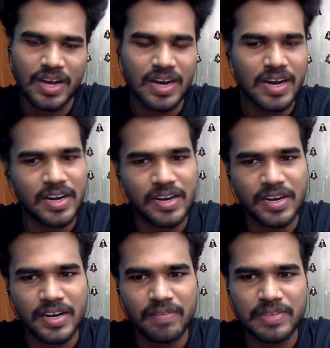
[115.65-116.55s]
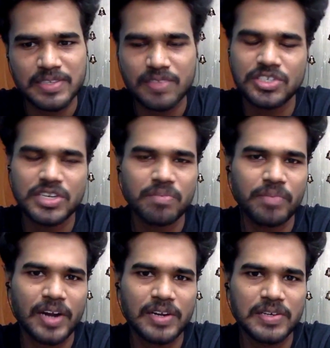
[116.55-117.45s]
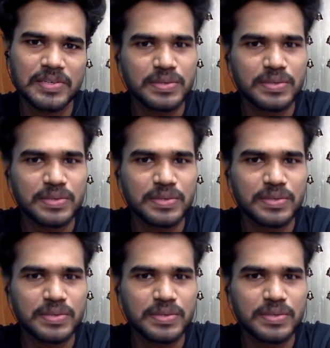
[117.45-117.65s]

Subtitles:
And with sufficient practice,